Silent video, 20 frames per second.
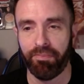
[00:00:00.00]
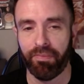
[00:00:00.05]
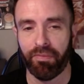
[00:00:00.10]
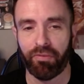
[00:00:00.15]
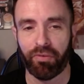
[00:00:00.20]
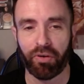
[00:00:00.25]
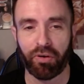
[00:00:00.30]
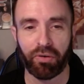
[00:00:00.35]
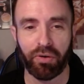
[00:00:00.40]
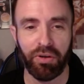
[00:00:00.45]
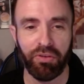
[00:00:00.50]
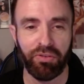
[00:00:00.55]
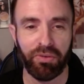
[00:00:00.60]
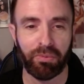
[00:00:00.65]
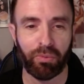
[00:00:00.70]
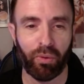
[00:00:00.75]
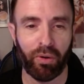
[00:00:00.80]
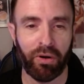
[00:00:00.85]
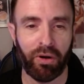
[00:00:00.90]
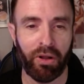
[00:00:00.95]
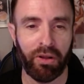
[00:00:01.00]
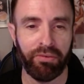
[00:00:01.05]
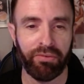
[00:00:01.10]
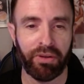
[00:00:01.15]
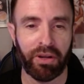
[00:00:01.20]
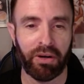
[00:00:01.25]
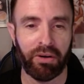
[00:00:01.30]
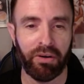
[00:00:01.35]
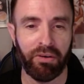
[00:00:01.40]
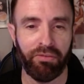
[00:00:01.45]
For Chris, number one, Olive,
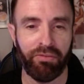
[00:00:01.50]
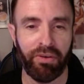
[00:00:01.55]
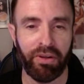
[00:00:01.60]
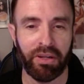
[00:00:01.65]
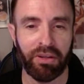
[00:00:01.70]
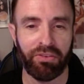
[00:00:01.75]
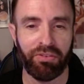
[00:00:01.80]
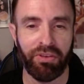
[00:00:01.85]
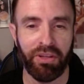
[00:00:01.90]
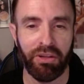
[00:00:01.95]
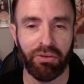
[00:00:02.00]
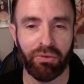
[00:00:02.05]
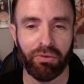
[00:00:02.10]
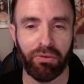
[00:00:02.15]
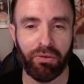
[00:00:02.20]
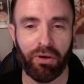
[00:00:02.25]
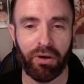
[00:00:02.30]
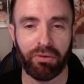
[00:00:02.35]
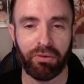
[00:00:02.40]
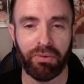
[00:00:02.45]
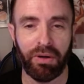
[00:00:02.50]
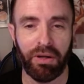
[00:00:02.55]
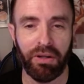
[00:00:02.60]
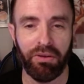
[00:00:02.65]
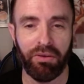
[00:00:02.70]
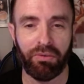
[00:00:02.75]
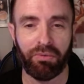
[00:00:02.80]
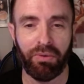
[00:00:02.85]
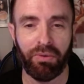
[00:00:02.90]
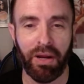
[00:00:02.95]
Kara, and Fennec scenes with
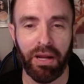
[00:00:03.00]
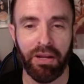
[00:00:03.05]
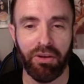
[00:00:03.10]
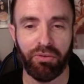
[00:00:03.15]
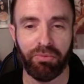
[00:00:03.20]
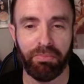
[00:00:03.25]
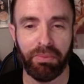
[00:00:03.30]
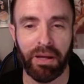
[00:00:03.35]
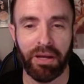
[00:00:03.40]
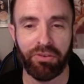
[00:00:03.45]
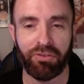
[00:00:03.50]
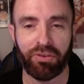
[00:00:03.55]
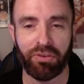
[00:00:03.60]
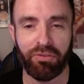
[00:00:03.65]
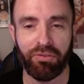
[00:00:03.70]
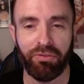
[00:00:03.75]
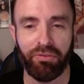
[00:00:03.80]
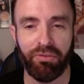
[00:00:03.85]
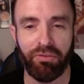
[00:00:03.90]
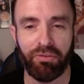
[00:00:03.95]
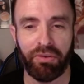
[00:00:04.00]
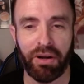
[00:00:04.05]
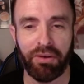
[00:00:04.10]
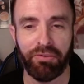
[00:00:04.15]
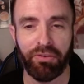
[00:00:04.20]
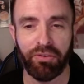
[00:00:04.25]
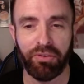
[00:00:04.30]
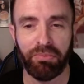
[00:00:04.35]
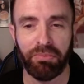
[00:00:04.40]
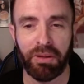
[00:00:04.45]
long-range blaster
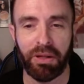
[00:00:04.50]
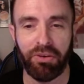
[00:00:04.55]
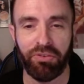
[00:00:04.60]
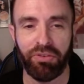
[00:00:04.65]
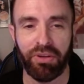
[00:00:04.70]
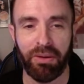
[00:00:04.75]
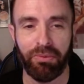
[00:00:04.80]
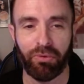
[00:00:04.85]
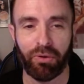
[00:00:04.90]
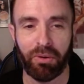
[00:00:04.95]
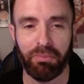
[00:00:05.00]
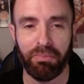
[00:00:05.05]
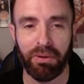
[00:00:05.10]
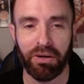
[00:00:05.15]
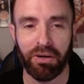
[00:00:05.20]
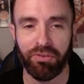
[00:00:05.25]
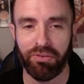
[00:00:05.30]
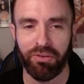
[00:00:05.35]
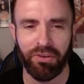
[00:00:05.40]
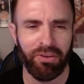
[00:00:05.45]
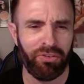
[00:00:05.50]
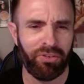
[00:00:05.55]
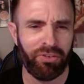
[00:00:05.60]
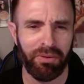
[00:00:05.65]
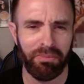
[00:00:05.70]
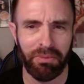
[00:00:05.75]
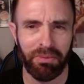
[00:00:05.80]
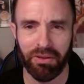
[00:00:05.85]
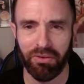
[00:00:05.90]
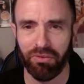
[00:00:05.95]
rifles. I'm not ashamed or embarrassed. No, you
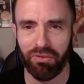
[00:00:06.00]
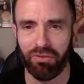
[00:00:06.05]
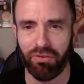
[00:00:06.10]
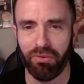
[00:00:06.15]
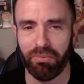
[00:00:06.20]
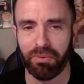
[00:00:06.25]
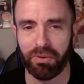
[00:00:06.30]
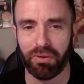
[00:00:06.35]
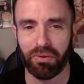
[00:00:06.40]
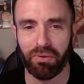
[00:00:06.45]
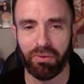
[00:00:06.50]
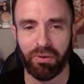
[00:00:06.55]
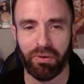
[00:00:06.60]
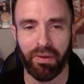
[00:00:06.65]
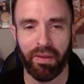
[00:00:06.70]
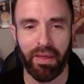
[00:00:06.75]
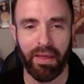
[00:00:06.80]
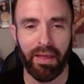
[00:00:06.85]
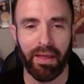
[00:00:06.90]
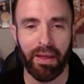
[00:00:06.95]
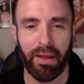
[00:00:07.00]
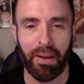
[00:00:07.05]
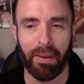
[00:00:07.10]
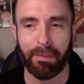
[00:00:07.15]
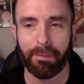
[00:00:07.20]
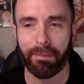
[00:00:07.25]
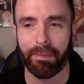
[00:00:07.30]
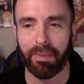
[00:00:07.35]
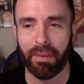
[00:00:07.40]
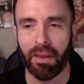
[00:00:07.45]
shouldn't be. It was super cool.
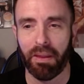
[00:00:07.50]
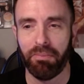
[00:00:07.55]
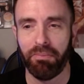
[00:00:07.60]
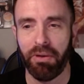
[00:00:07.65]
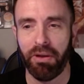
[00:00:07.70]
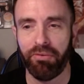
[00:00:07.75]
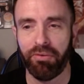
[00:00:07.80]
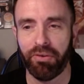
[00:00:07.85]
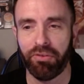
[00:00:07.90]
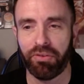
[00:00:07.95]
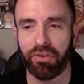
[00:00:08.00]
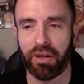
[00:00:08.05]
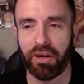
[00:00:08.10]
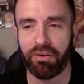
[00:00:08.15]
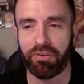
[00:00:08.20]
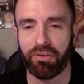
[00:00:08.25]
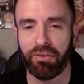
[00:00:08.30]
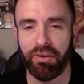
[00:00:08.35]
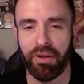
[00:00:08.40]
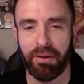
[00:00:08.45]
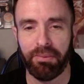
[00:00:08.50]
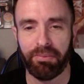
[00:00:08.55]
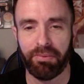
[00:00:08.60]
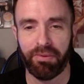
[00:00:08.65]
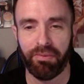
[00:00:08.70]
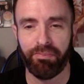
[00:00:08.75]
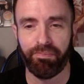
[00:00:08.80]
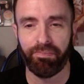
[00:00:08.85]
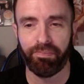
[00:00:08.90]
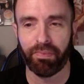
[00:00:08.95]
Mayfeld's character depth
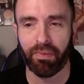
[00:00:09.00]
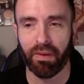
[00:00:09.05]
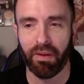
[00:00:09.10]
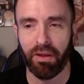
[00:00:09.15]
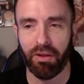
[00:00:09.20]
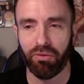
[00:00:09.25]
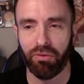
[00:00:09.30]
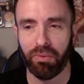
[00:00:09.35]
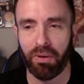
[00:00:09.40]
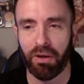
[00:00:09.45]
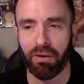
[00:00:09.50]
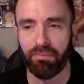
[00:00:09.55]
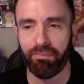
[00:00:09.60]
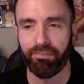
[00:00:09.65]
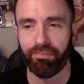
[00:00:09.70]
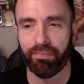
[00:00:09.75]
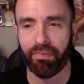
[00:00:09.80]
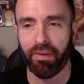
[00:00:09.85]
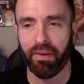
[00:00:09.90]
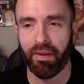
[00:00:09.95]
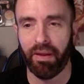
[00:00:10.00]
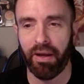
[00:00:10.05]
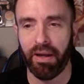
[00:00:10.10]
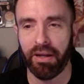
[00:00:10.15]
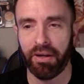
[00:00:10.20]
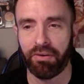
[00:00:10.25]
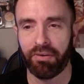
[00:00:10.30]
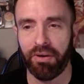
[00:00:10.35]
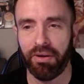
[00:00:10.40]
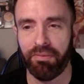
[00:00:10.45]
as well. I
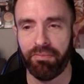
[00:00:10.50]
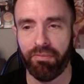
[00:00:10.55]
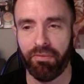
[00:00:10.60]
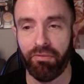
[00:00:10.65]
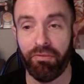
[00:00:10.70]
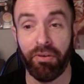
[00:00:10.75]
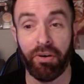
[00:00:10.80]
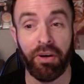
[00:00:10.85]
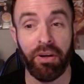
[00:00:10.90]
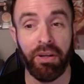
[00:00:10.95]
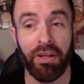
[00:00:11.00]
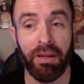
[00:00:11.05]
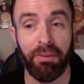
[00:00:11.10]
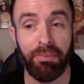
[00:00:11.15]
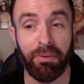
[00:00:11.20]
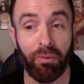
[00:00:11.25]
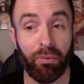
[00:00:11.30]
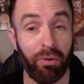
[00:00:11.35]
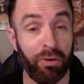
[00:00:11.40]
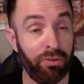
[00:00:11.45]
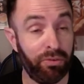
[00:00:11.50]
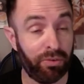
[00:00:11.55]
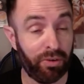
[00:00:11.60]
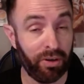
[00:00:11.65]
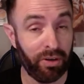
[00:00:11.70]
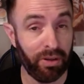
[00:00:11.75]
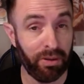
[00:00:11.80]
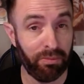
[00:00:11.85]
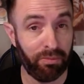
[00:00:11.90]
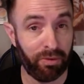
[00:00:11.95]
agree. Very deep. It was very
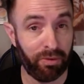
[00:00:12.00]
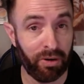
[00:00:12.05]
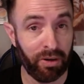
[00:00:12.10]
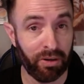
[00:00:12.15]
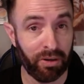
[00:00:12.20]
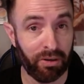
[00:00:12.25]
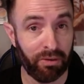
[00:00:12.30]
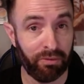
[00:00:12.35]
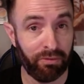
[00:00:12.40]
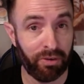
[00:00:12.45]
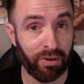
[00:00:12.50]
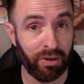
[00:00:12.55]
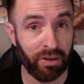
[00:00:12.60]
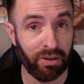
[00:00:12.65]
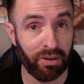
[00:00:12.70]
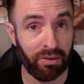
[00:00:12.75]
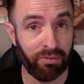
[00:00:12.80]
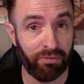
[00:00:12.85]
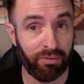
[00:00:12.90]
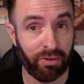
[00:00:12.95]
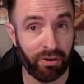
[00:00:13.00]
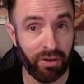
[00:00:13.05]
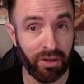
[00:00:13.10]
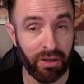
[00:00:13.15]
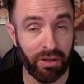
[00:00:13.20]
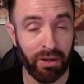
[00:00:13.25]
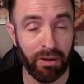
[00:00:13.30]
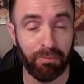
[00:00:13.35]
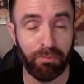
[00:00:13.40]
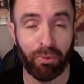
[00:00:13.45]
deep. Very, very,
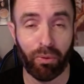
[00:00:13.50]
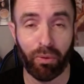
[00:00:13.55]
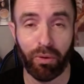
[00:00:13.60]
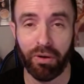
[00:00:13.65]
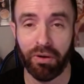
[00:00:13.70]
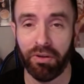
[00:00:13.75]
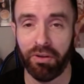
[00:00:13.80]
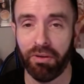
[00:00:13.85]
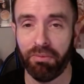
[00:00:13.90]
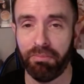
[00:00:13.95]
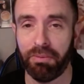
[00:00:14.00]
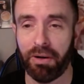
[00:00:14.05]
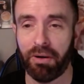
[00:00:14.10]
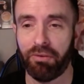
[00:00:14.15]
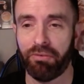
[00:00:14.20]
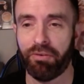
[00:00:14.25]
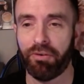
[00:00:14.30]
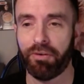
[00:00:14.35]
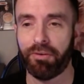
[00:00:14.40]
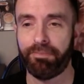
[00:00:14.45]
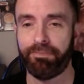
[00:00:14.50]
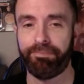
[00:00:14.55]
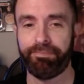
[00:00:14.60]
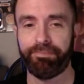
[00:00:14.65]
very important and powerful.